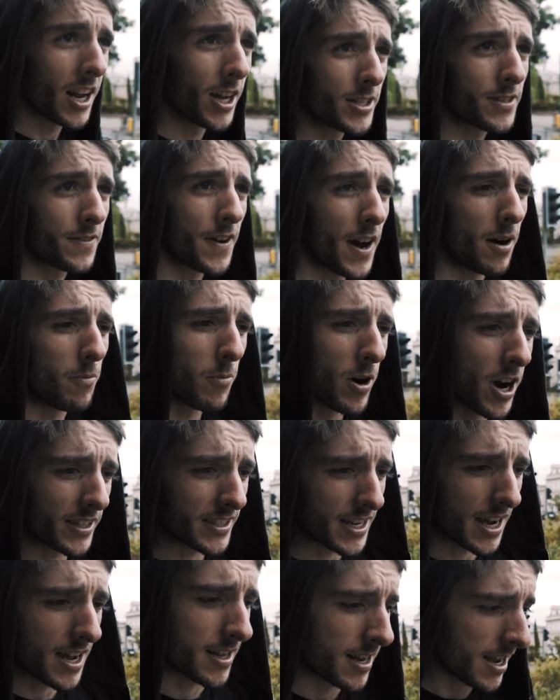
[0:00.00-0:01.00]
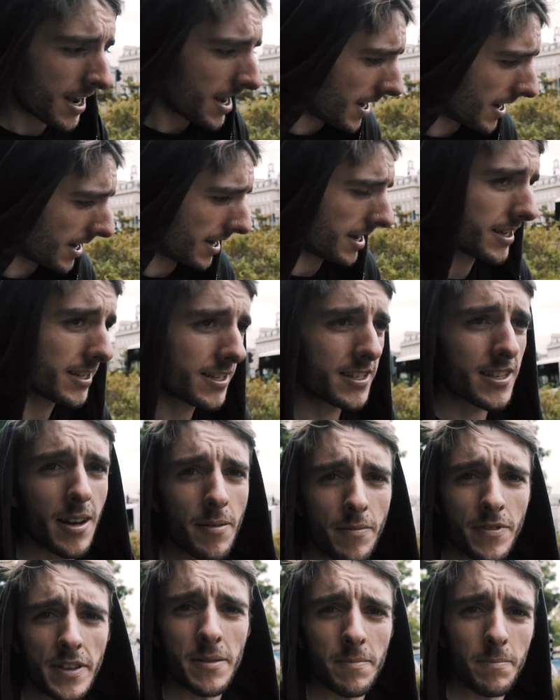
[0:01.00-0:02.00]
Loads of hard work done. It's
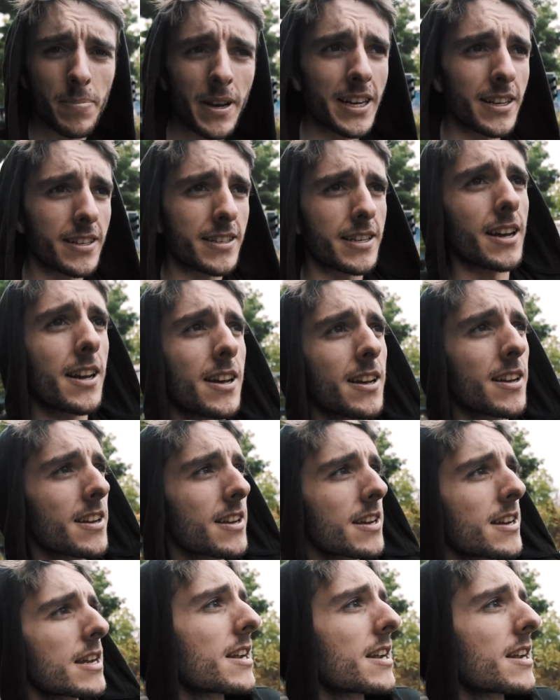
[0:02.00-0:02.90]
time for some pizza.